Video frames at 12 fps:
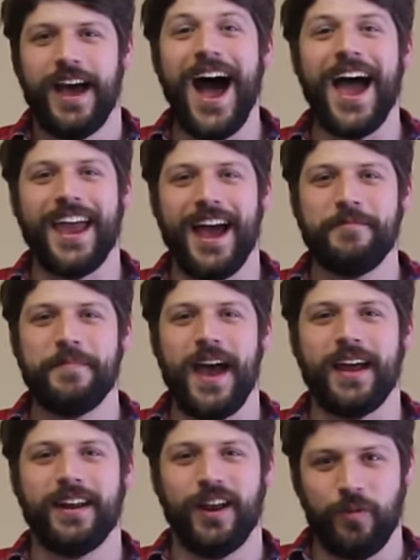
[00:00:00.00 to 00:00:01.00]
Hi, I'm
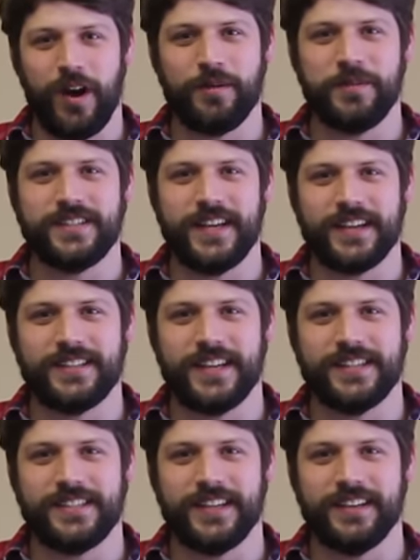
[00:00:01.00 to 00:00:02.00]
Matt, and welcome to Tech
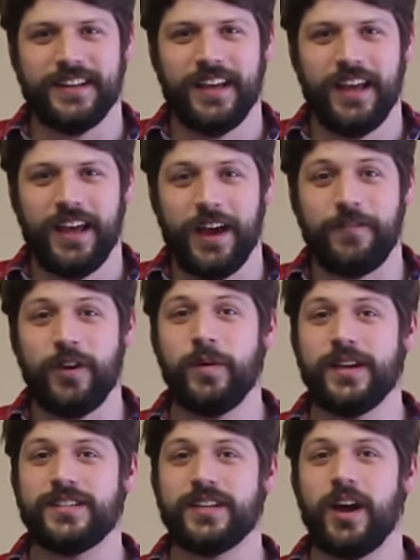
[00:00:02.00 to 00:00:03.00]
Tested. A few
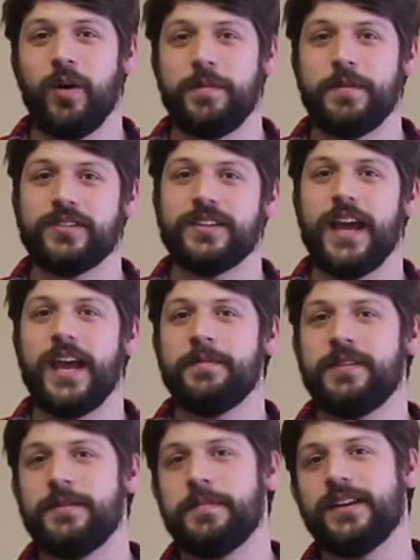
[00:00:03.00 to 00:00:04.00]
weeks ago, we built an
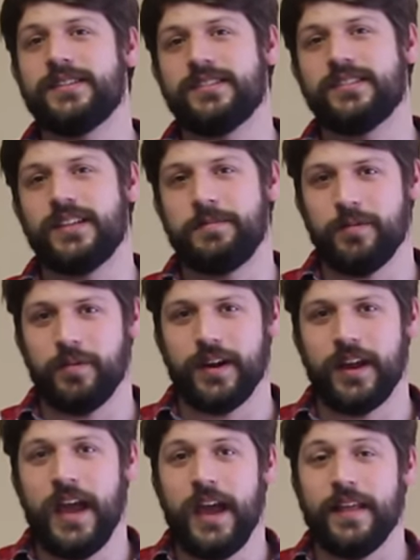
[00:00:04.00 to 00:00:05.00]
AMD-based sleeper
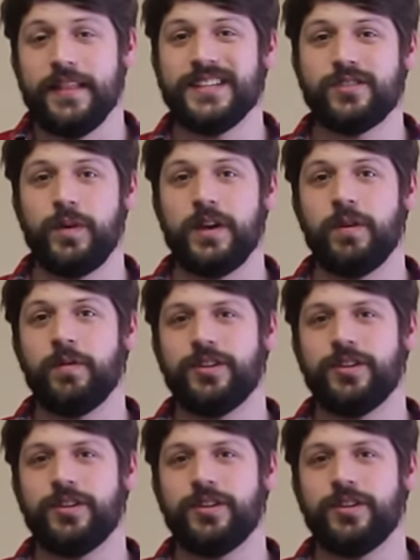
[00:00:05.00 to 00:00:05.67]
rig, and this week we